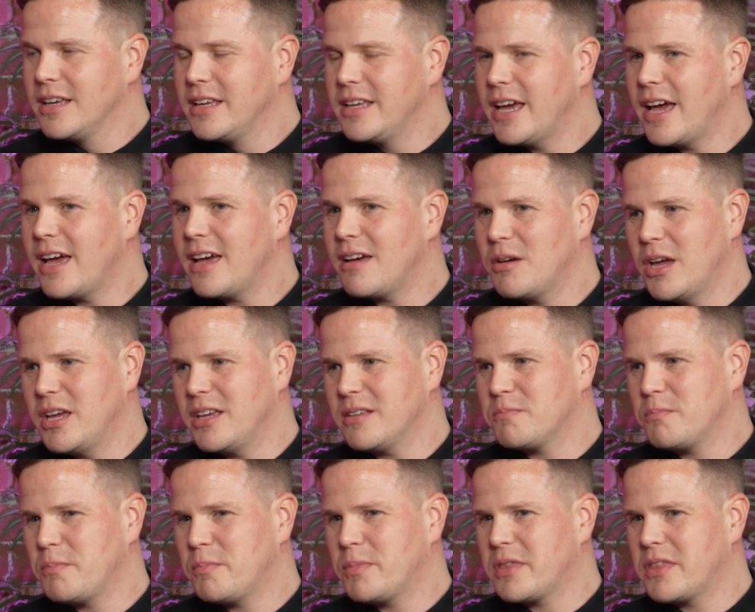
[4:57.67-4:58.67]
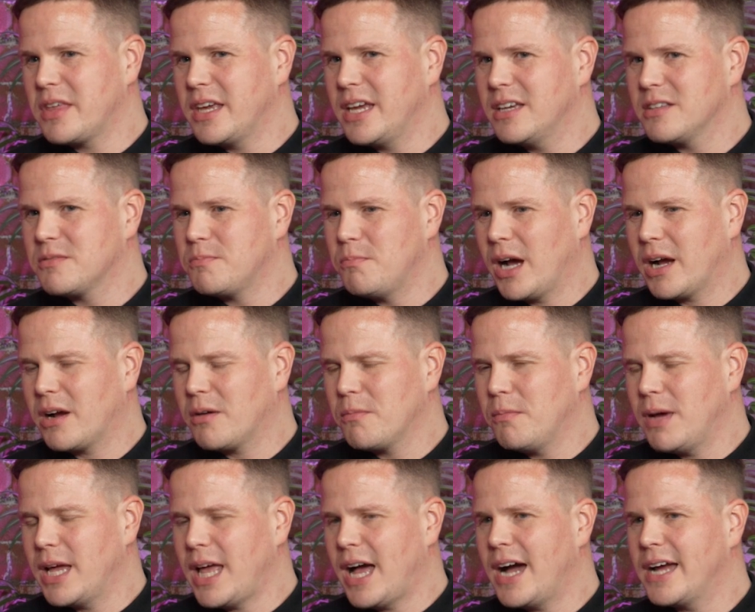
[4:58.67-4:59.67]
The thing is, my
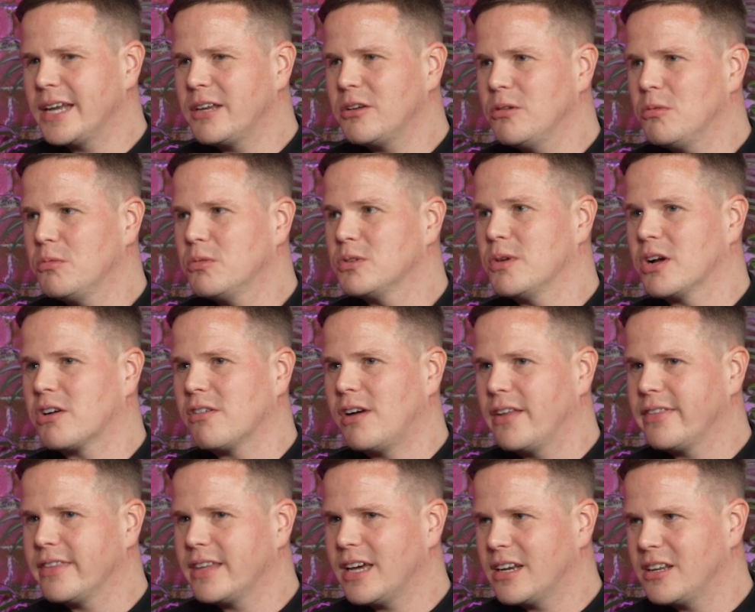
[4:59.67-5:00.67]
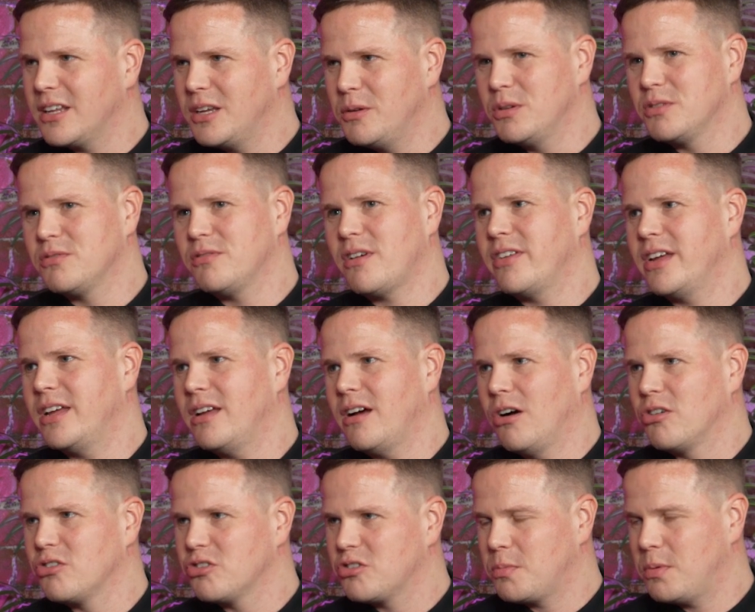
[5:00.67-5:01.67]
ideal was my granddad. He was very
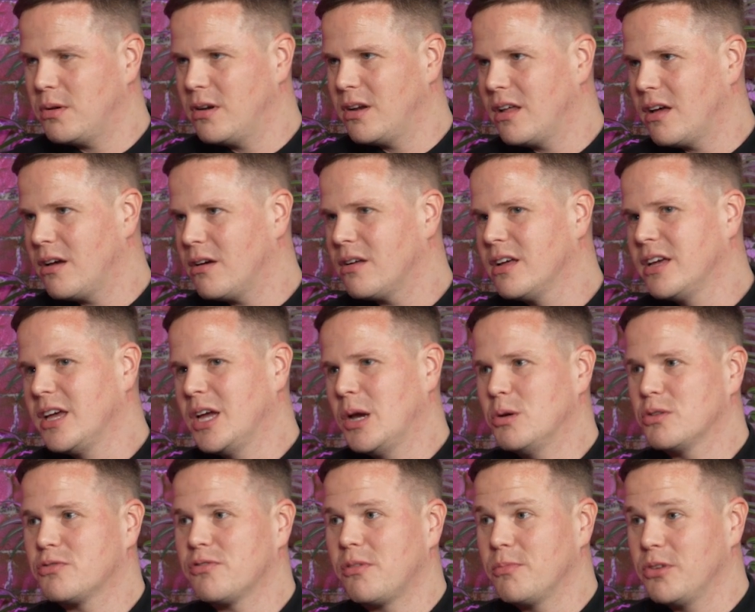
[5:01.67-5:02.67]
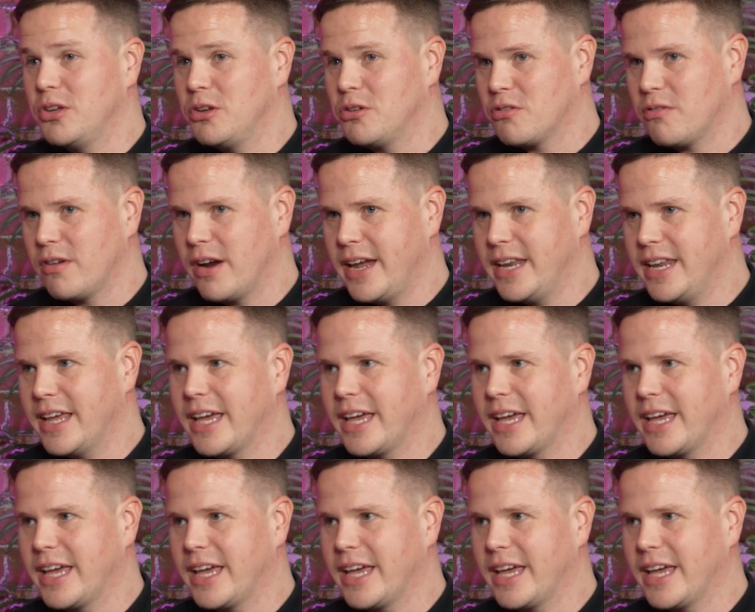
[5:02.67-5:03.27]
entrepreneurial. He was from Ukraine.